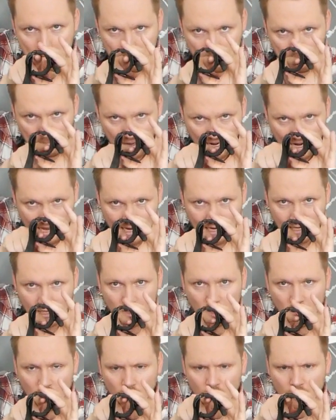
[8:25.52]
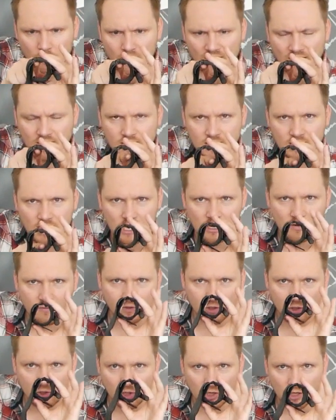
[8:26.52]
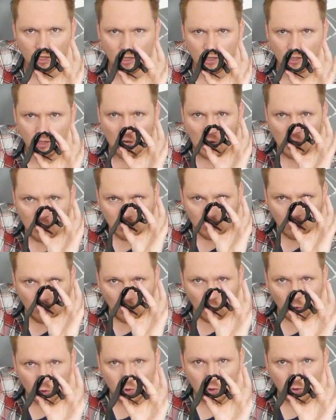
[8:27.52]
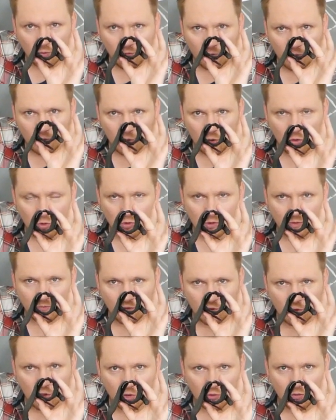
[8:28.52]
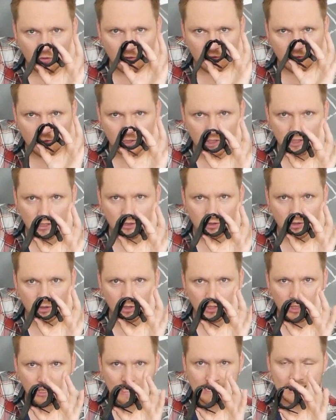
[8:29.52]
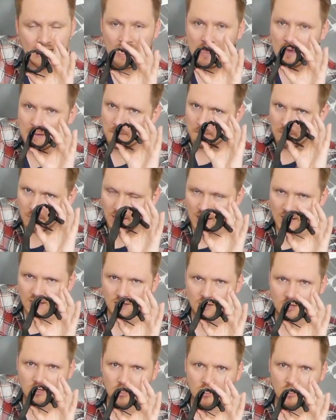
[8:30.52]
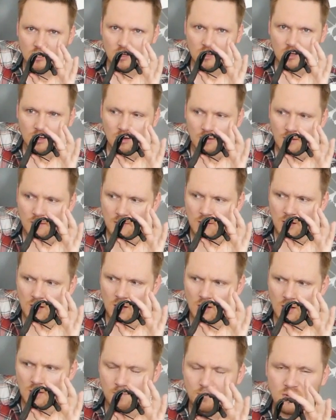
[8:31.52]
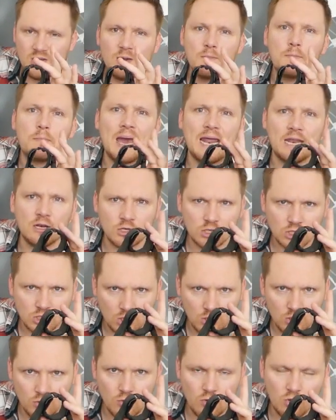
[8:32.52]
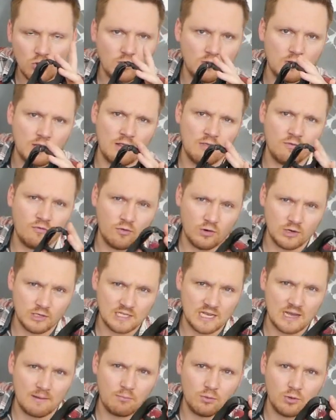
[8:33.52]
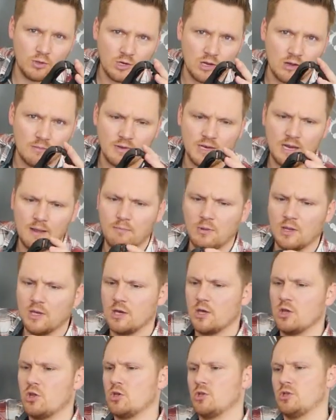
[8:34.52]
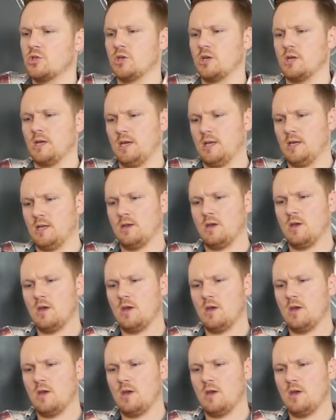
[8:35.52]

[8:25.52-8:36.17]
plate on the back side of the tourniquet. So also for the use of children, the SICH tourniquet might be a better solution than, for example, the combat application tourniquet.